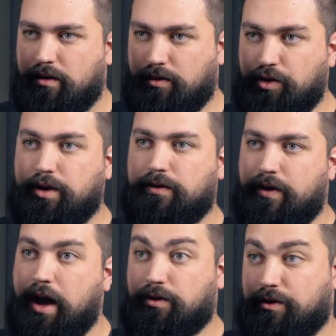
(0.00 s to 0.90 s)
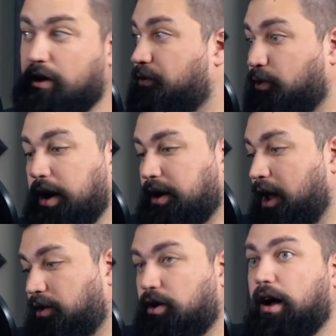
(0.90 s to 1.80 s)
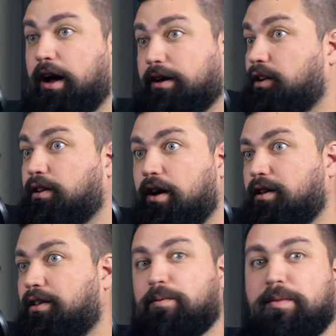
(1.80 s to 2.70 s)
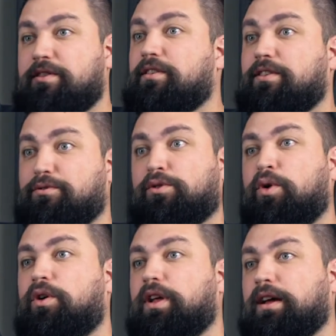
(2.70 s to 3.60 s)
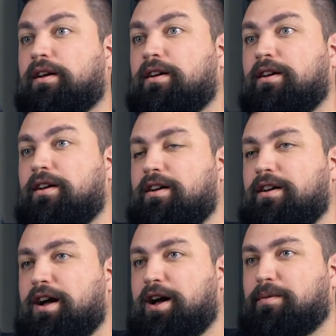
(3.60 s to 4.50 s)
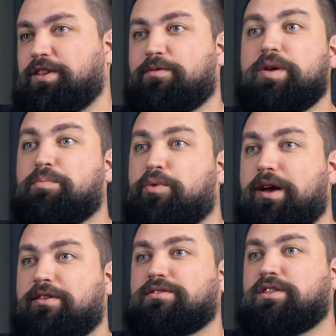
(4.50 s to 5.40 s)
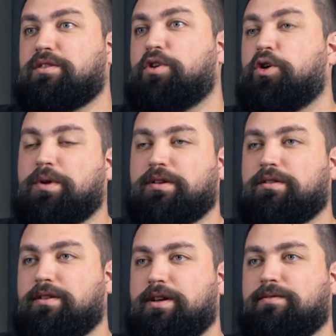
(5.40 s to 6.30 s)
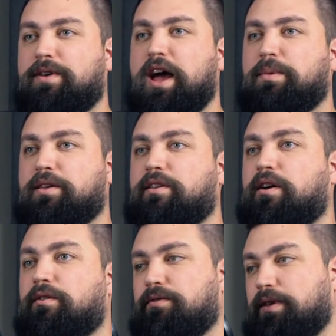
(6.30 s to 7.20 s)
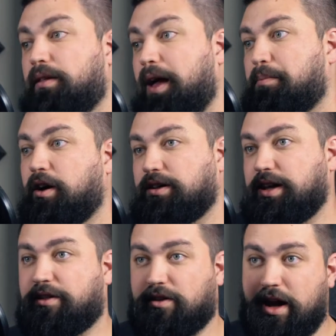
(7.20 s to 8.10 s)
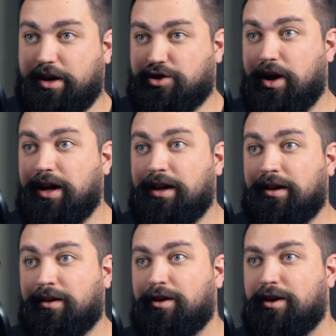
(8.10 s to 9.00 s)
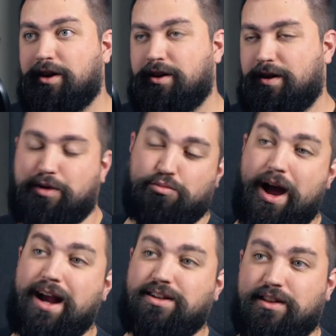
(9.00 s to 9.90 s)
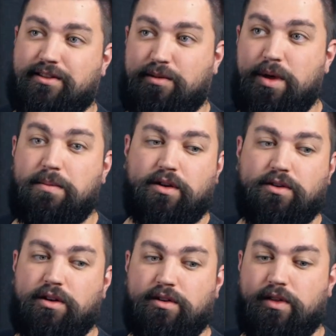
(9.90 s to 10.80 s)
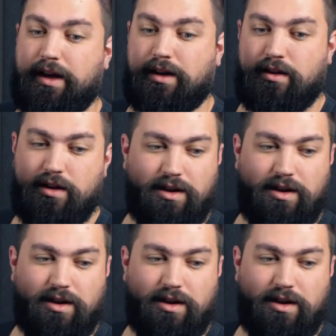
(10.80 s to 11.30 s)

You can find yourself right now. Here, I could, in the midst of this recording, just be present to the moment and find myself. Now, that probably takes a lot of training and practice, and maybe a good, like,